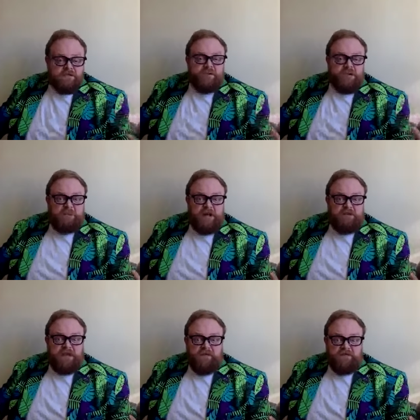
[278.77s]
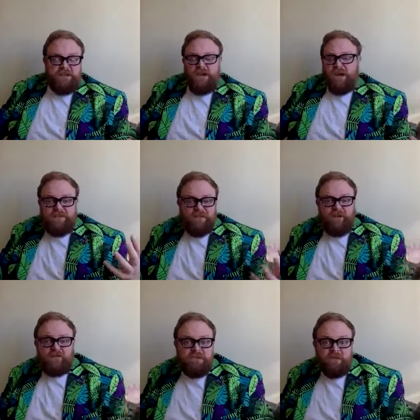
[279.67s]
Talking about the afterlife and
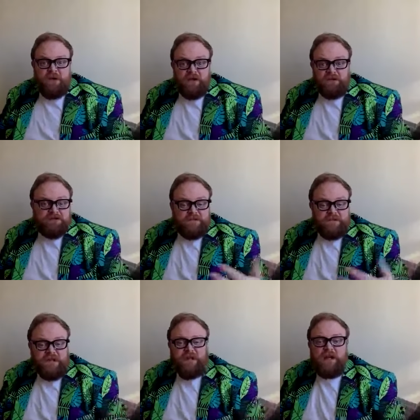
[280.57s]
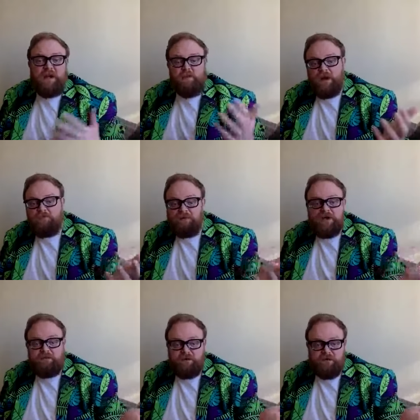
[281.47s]
the underworld, when
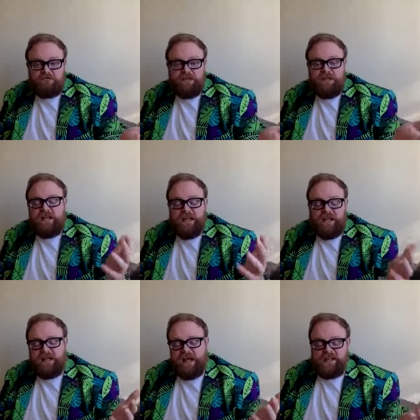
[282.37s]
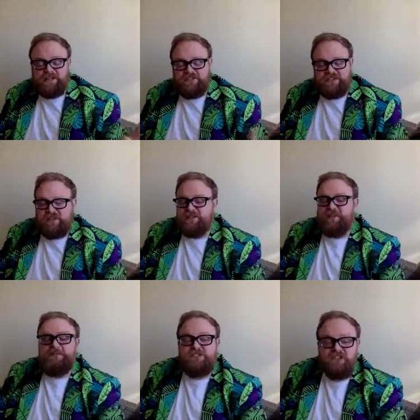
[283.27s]
people in ancient
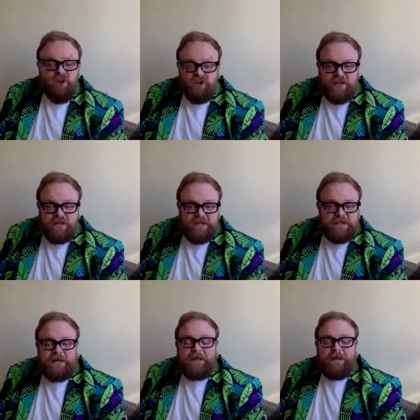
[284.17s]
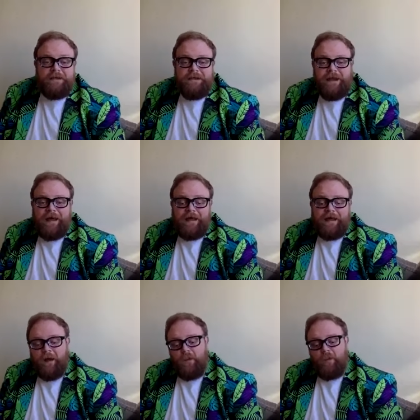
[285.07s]
Egypt died,
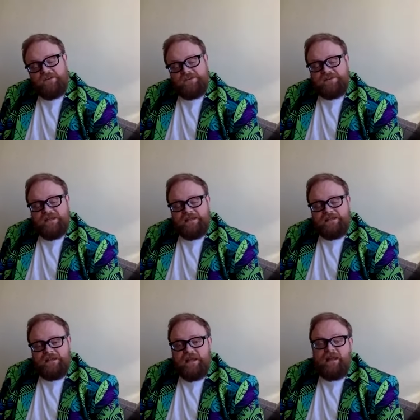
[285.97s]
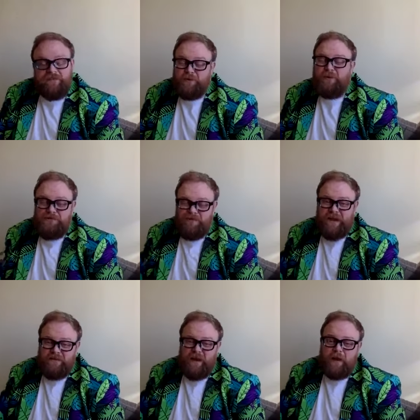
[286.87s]
they wanted, if you were a
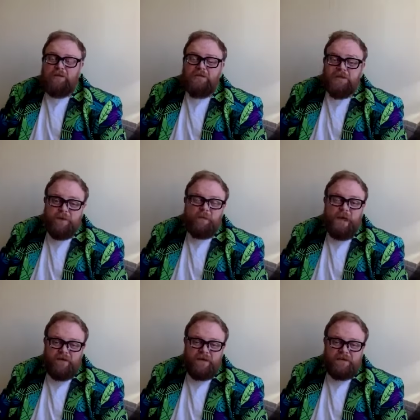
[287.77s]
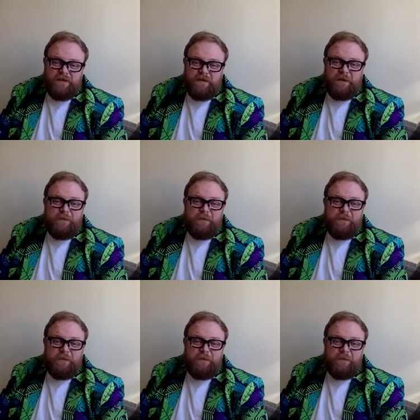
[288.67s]
pharaoh, to be buried